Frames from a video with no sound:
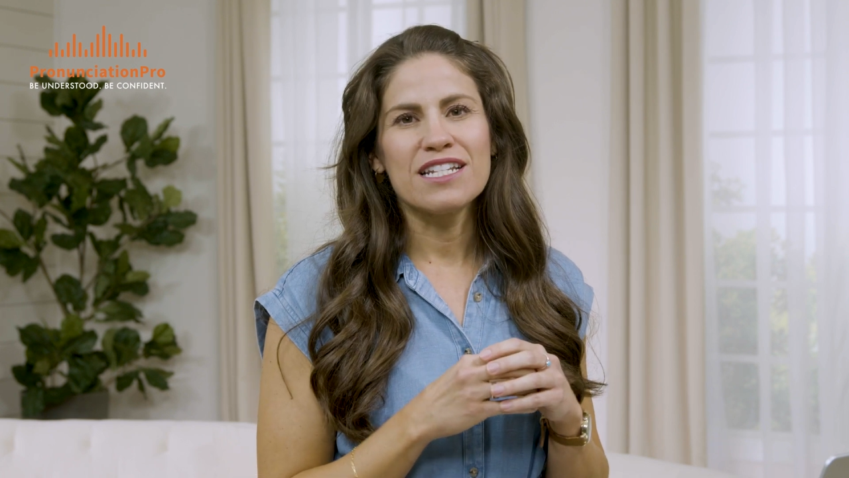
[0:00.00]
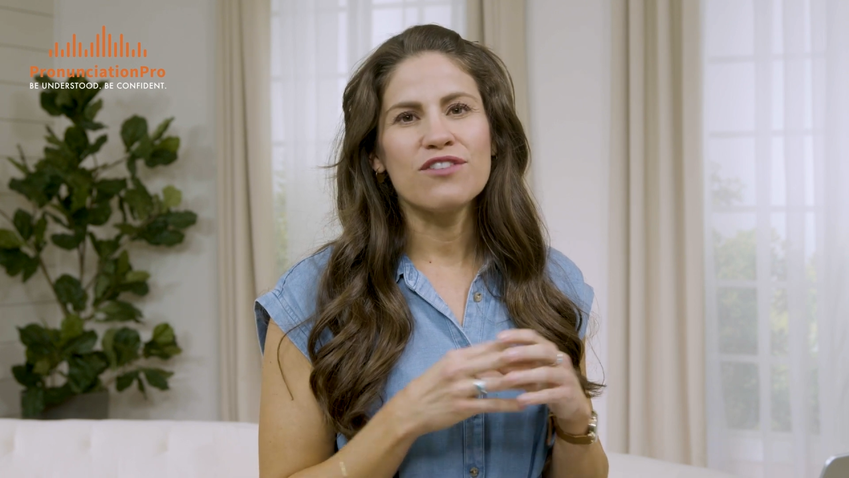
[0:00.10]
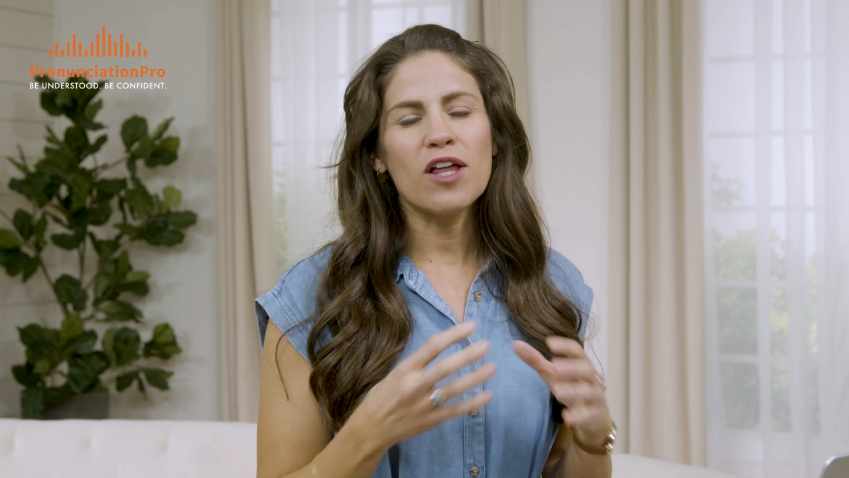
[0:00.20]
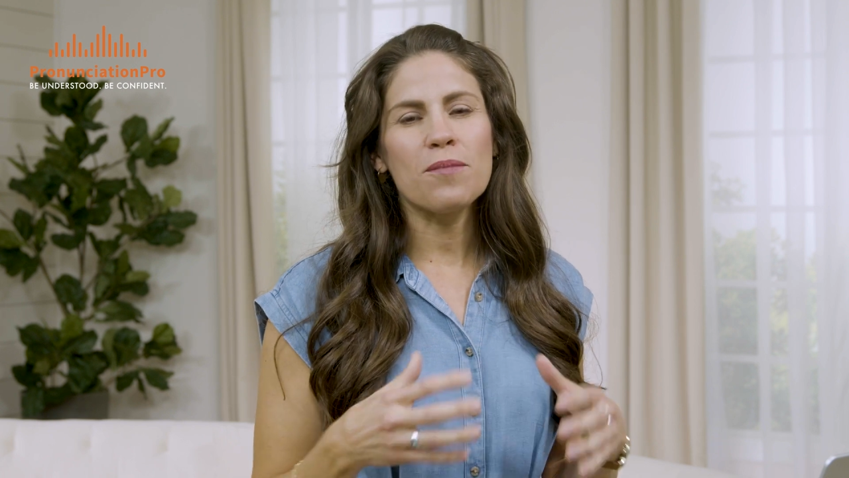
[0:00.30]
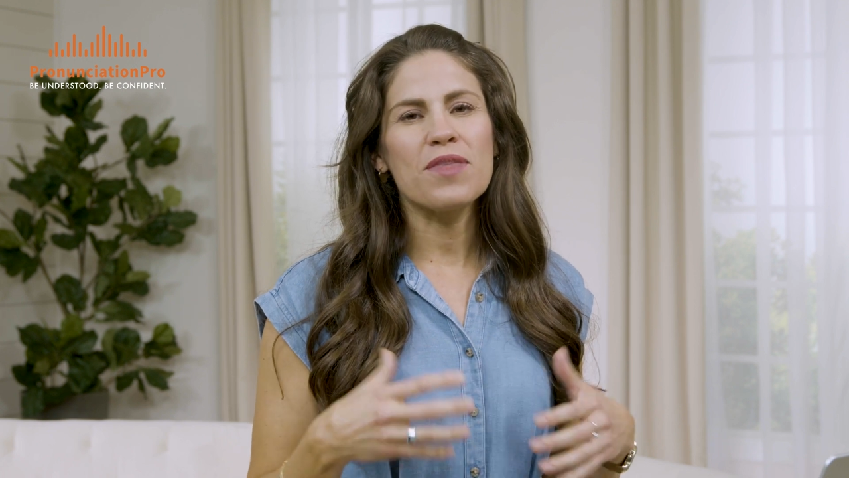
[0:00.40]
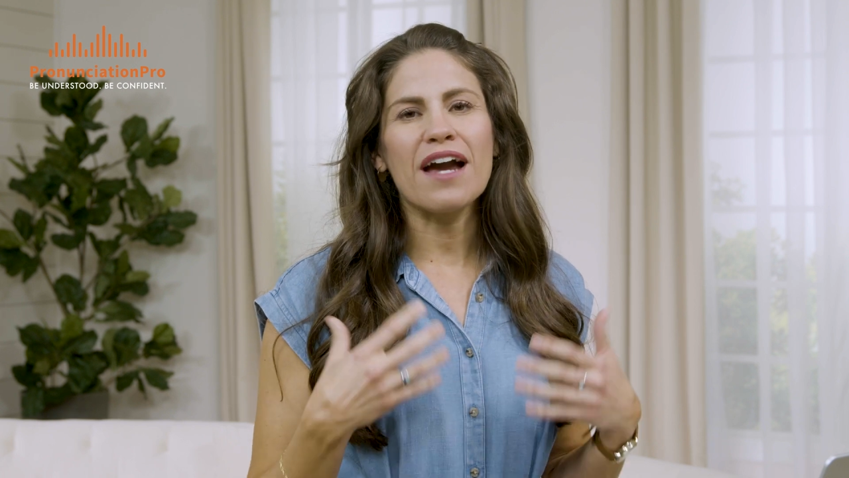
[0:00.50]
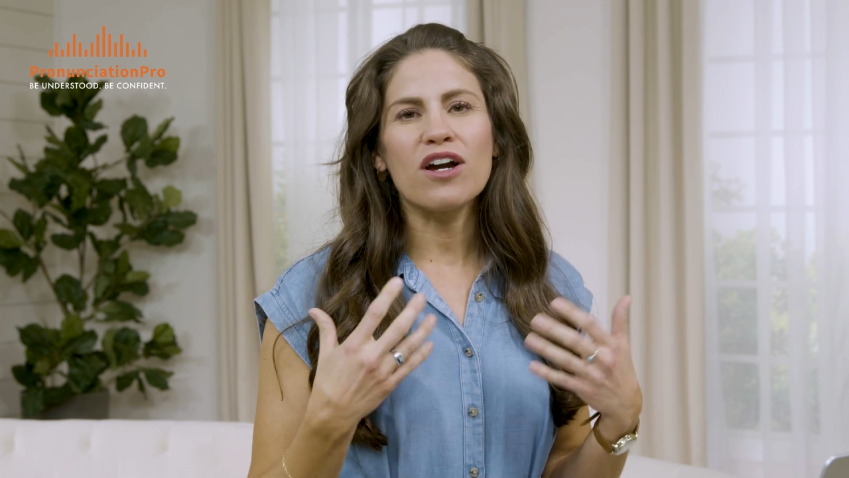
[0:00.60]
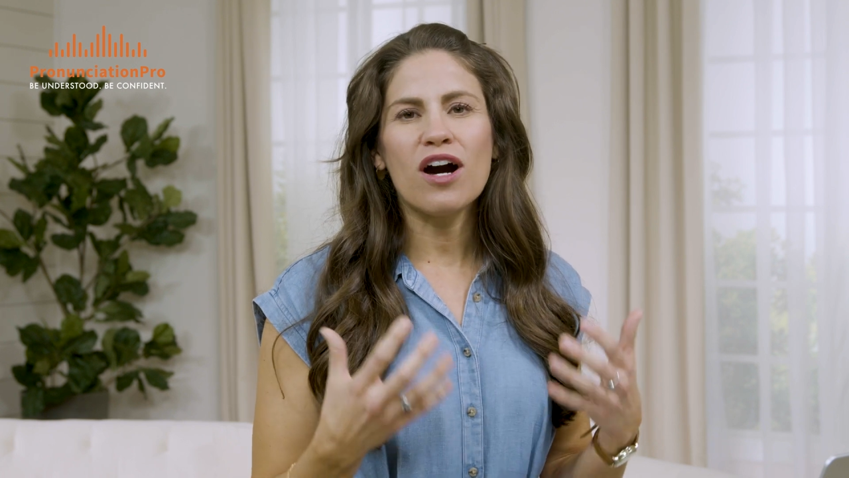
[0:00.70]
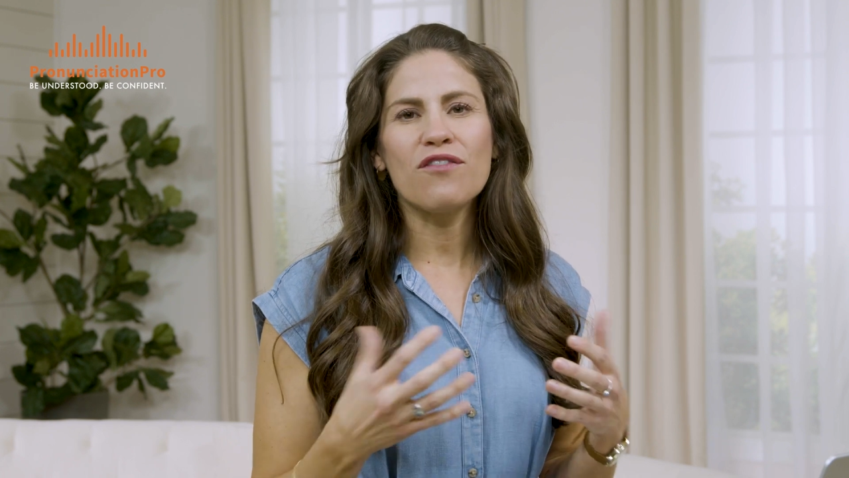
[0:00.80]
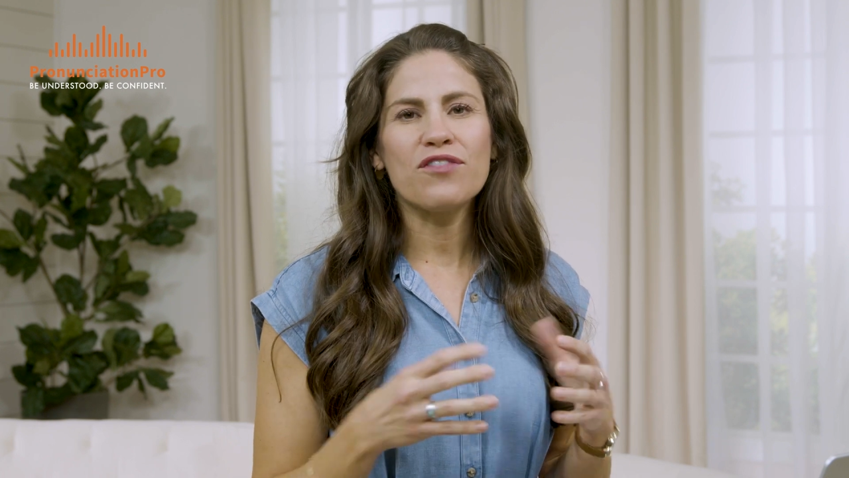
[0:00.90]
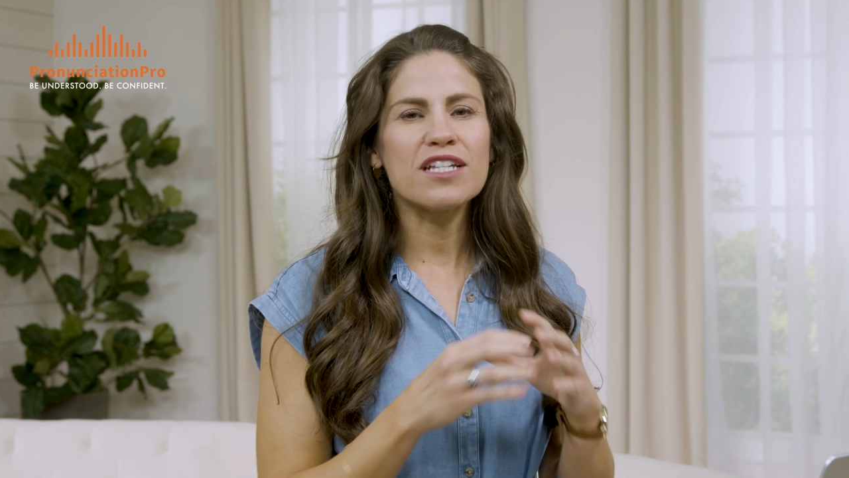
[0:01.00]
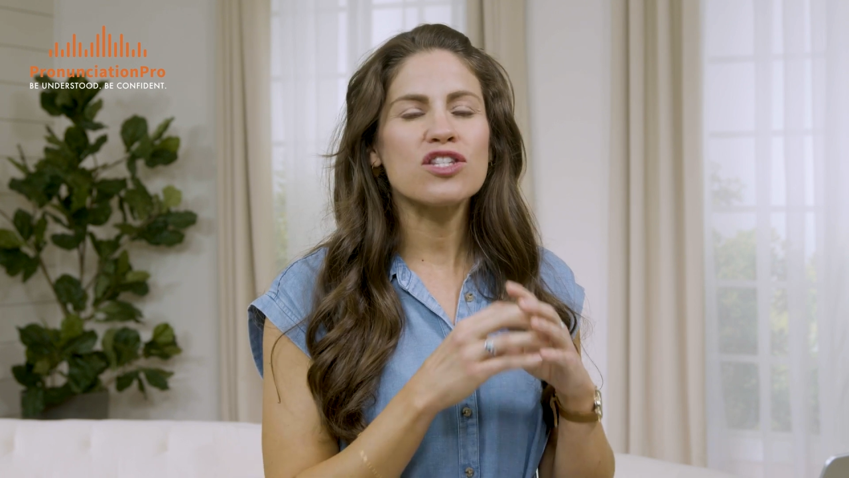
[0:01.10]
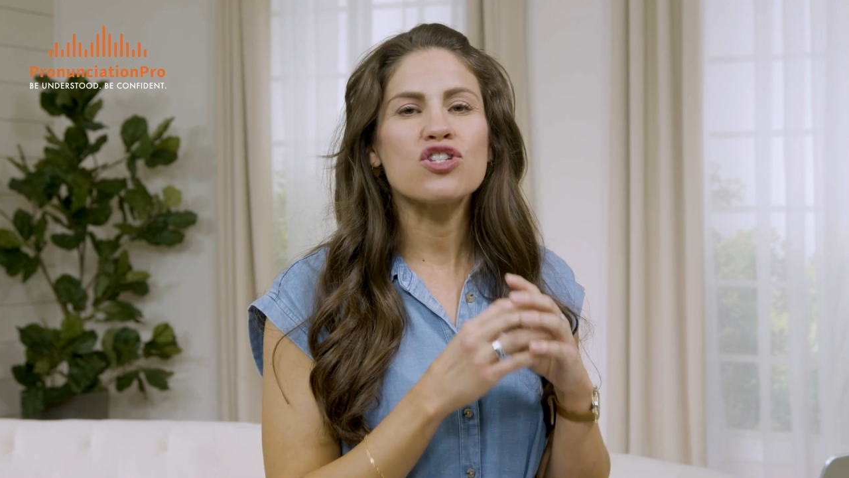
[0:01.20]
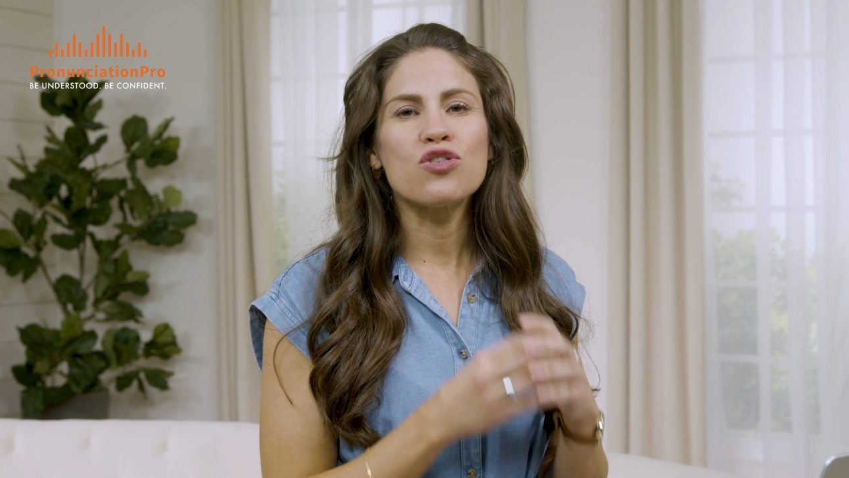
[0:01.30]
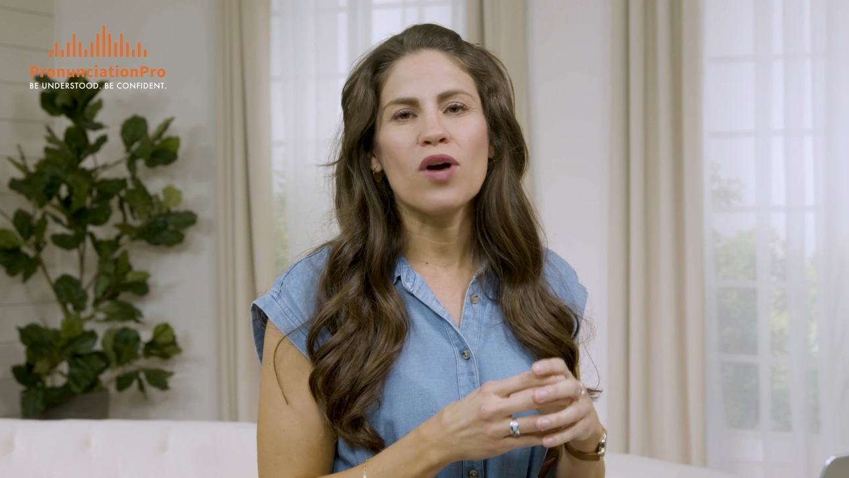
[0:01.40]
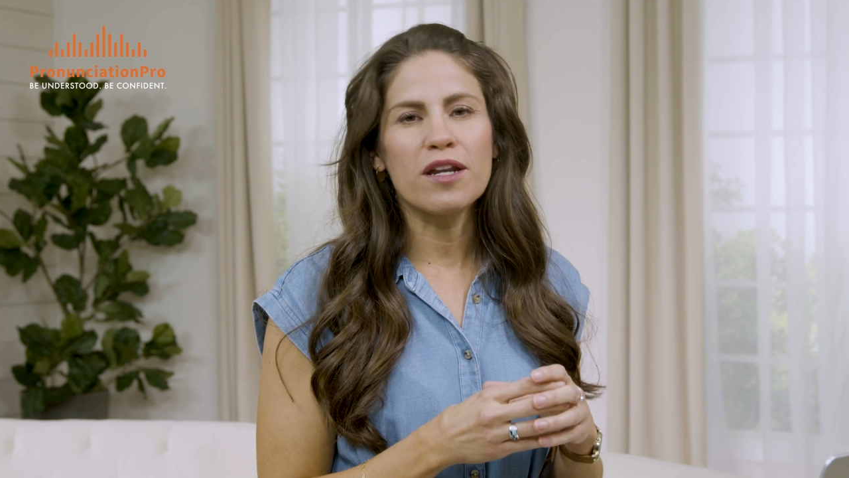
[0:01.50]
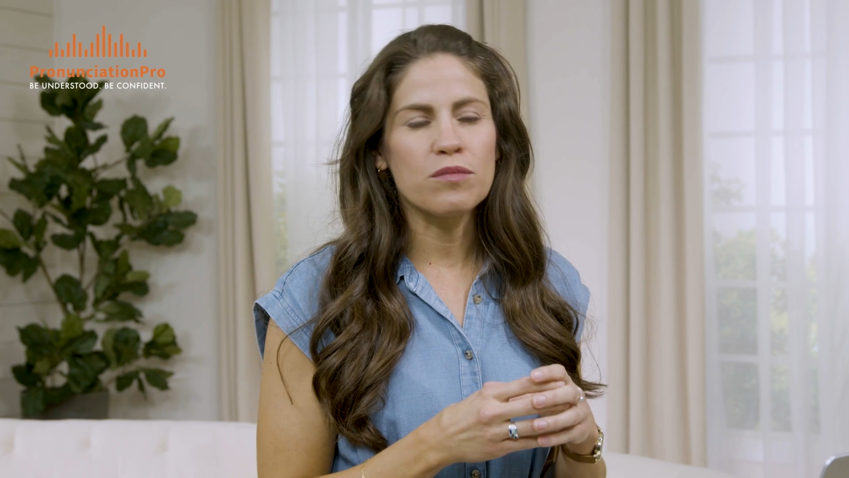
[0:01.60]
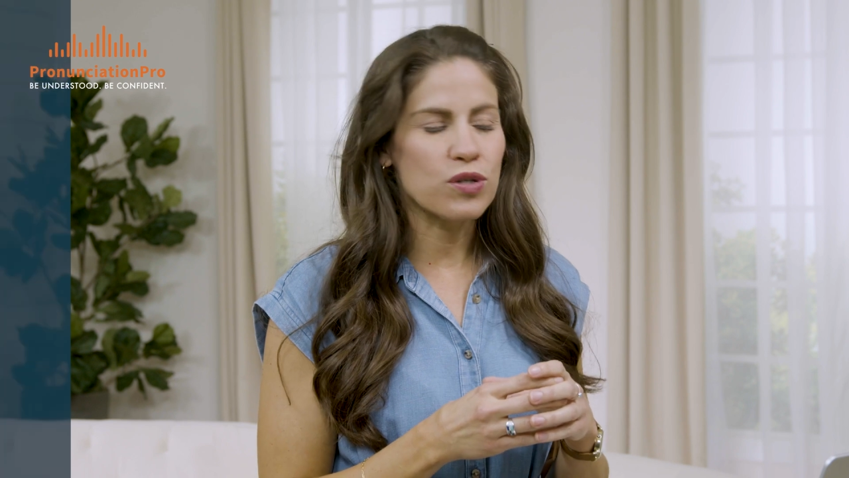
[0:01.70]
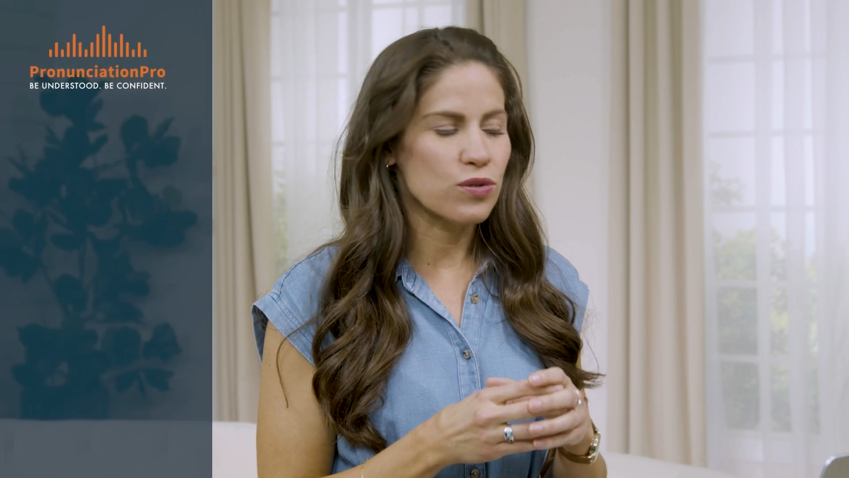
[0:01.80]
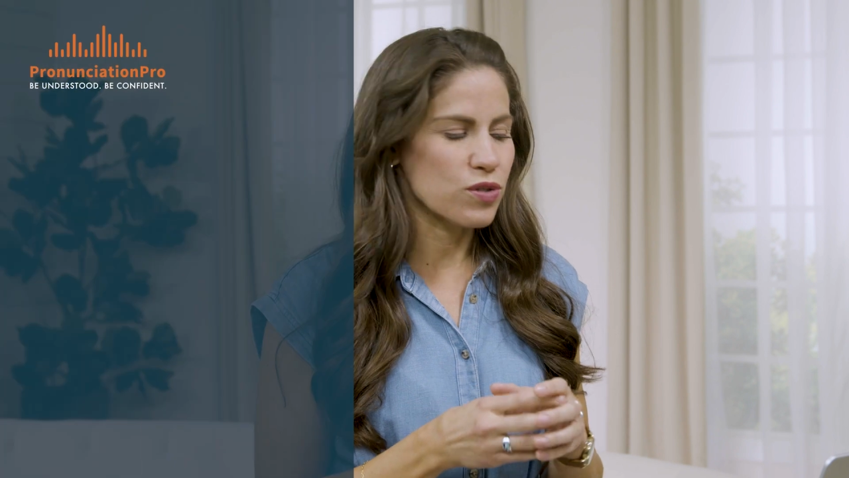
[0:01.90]
develop that confidence to
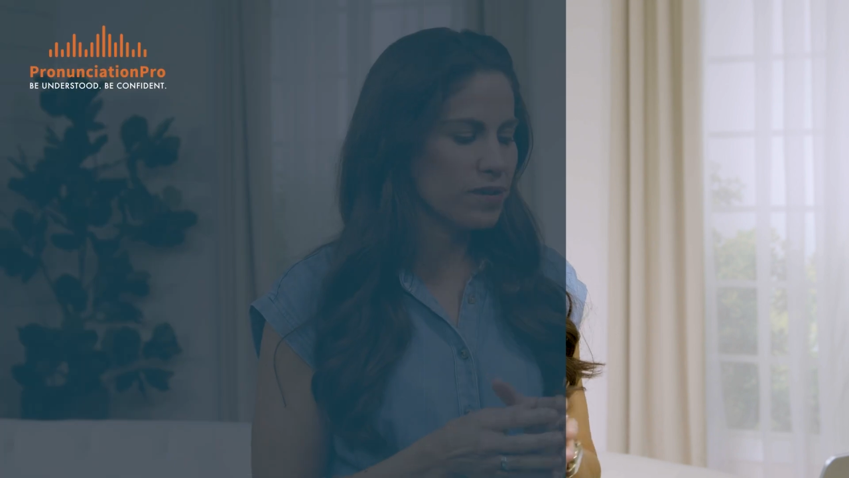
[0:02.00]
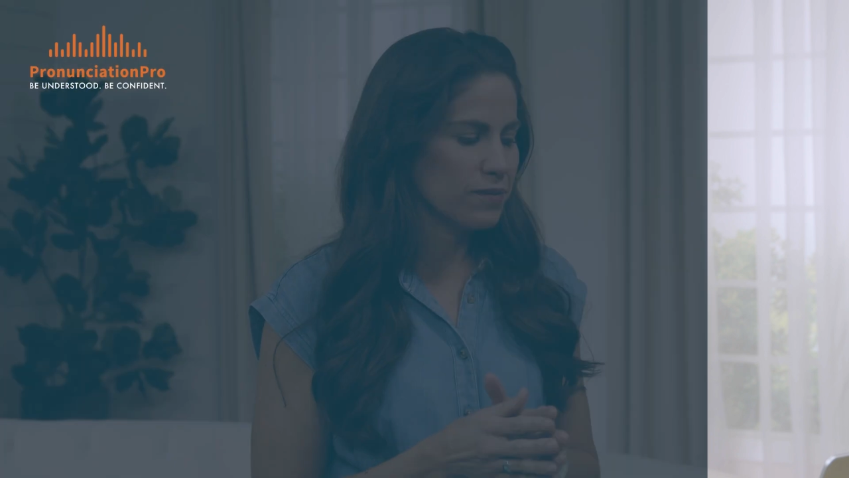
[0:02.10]
unmute?